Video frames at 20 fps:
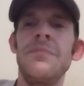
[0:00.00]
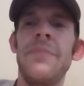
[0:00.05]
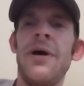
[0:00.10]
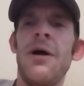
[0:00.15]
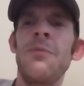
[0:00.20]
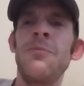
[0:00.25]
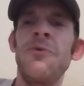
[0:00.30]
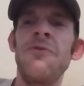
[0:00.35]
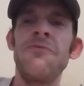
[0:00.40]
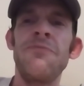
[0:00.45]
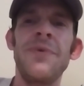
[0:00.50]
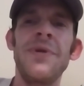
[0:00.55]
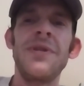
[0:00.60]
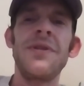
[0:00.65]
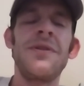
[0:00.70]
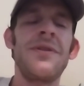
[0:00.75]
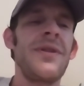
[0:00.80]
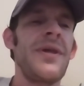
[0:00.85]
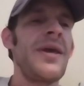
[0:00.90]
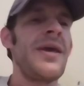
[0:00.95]
bowel
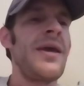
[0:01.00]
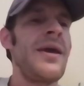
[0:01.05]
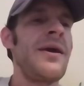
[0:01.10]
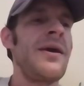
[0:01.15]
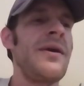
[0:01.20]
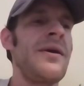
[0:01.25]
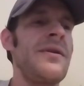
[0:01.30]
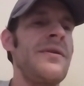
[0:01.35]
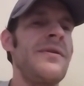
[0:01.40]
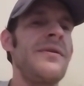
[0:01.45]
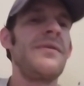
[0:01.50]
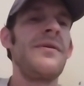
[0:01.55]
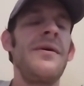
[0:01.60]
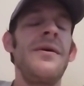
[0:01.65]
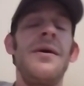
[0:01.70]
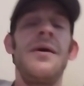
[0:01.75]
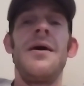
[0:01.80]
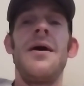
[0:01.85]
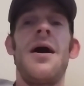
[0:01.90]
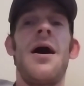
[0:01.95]
movements. And
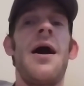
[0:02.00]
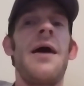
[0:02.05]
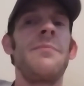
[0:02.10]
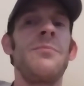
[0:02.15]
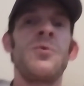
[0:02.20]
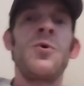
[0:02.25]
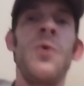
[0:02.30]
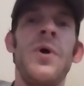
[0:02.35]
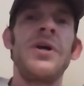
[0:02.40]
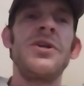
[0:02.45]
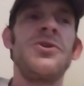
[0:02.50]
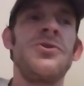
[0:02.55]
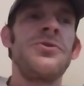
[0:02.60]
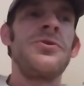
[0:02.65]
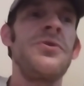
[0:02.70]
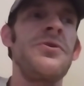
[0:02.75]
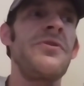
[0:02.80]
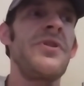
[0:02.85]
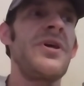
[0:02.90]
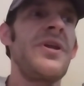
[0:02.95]
I'm quite
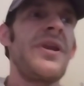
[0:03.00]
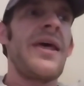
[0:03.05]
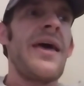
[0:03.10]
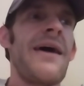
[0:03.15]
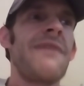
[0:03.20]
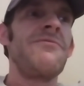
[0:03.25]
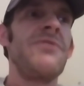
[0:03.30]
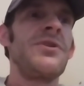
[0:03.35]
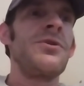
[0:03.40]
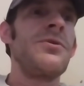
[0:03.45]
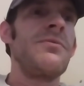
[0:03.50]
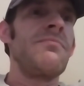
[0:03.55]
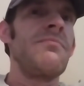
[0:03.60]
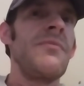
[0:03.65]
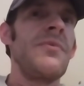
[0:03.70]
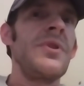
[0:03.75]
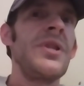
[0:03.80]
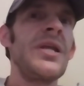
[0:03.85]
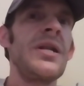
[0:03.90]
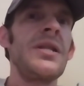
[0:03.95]
sure that having
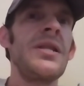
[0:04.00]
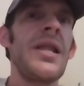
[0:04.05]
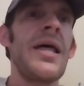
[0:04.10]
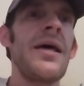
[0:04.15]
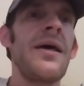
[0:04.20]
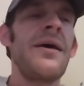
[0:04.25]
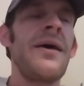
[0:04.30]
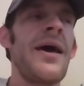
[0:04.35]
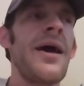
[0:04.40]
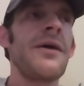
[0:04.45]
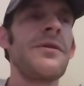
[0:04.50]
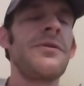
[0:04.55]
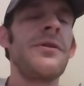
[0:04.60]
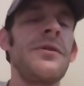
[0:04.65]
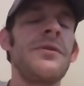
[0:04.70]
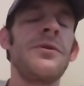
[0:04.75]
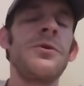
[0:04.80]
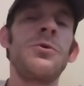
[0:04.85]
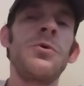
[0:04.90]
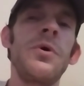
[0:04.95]
little
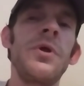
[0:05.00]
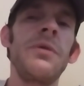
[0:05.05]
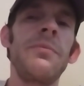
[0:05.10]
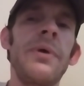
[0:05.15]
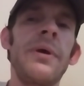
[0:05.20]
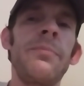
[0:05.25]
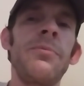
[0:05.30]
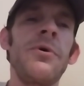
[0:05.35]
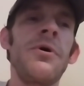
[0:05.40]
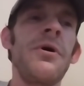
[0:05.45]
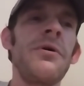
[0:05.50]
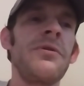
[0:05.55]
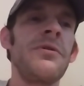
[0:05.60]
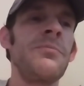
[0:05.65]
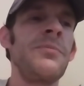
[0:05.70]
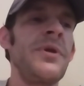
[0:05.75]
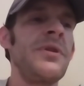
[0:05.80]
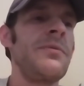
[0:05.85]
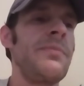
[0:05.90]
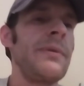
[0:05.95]
access to toilet paper also
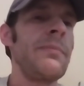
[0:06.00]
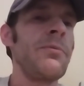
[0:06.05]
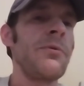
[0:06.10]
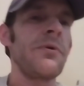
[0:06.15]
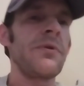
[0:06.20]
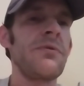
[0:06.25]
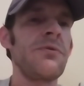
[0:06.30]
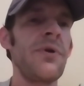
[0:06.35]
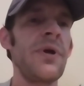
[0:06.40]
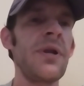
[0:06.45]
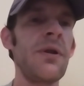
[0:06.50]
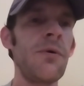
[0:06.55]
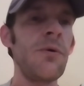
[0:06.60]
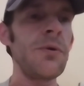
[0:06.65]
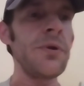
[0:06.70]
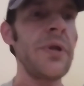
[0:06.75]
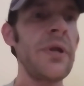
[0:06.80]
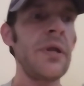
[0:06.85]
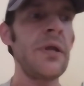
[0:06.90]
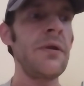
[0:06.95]
means people are trying to
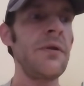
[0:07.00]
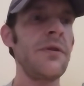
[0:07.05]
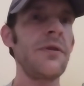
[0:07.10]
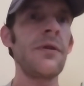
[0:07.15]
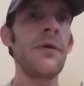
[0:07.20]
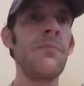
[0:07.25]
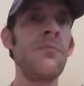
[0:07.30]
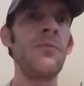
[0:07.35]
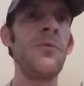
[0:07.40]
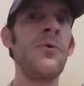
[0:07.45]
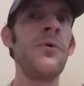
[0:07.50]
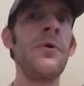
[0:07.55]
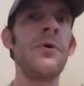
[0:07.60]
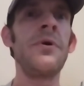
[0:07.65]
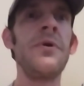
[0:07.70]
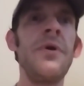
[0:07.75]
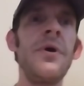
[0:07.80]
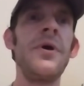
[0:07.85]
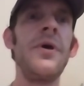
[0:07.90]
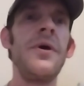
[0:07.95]
hold it in some
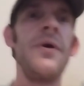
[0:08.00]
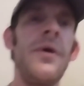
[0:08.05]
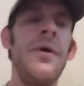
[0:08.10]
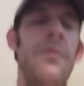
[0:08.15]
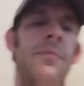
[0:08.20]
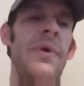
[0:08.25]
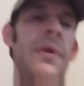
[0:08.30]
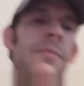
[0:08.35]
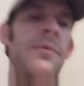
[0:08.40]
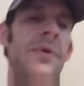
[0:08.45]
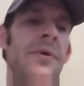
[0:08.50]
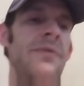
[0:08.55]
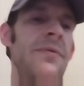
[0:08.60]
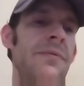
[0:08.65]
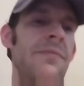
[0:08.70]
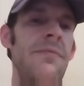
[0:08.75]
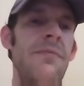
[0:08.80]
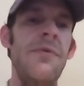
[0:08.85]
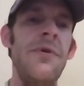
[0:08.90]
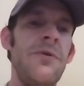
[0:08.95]
more.
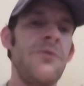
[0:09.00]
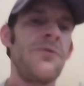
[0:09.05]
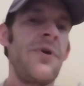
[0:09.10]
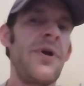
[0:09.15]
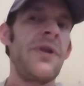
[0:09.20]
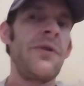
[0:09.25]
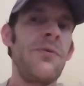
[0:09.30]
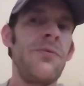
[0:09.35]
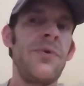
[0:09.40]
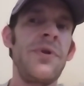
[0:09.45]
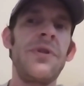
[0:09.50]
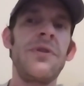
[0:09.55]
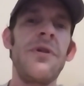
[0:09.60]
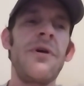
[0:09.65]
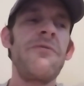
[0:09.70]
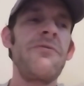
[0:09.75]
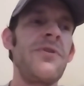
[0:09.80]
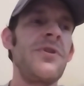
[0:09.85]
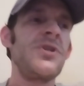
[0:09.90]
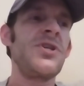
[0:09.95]
Maybe they're trying to rinse
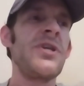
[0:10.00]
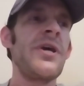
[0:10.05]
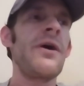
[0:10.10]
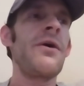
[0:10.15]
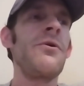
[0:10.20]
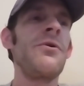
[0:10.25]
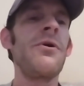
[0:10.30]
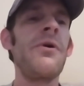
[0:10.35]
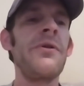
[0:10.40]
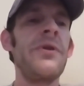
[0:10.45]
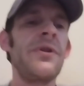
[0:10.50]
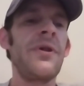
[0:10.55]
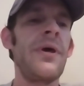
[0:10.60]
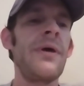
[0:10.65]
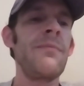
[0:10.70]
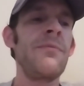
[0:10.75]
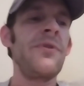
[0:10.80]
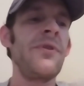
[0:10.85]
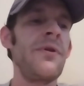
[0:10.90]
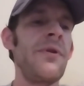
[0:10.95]
off in the shower all the
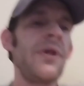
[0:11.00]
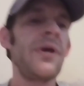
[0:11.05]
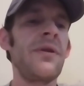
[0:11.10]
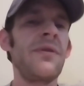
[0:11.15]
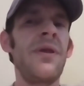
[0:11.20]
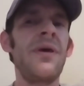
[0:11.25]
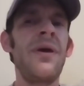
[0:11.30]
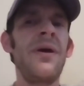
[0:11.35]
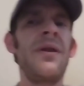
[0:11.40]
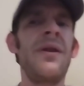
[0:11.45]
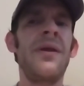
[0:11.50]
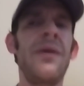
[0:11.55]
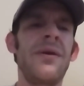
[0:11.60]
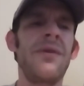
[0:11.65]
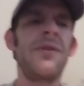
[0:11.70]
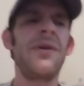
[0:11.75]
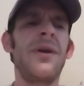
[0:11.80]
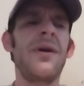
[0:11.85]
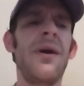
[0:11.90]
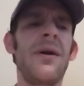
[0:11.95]
time, and they're like, man, I
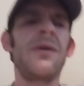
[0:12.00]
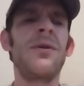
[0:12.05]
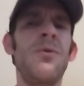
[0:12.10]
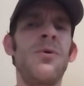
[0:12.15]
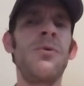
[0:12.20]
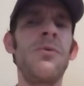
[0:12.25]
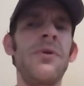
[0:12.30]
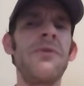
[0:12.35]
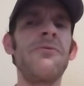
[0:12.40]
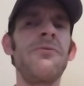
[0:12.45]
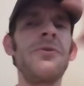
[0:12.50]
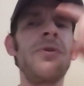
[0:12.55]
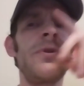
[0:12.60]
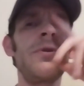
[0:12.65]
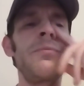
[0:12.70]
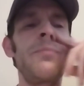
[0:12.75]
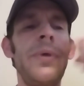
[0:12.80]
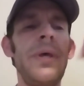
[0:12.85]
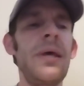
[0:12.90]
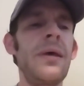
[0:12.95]
think I can hold it for a
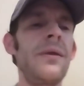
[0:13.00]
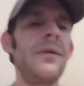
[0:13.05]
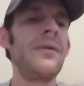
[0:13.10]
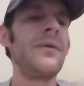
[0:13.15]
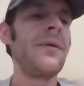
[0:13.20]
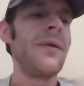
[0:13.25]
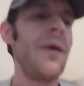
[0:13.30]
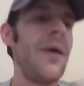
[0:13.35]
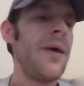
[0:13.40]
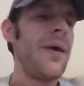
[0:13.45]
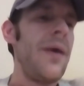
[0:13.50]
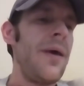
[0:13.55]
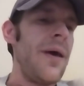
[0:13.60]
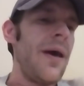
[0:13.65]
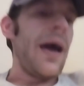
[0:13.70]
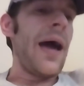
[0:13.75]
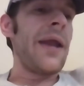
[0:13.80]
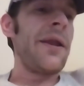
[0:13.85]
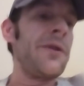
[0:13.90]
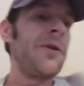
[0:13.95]
little bit.
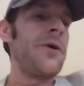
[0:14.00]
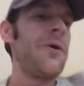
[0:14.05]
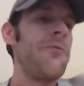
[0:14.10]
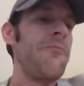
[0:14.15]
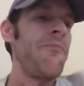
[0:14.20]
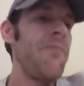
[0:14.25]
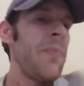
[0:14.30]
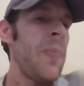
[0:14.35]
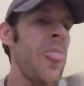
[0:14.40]
I don't know.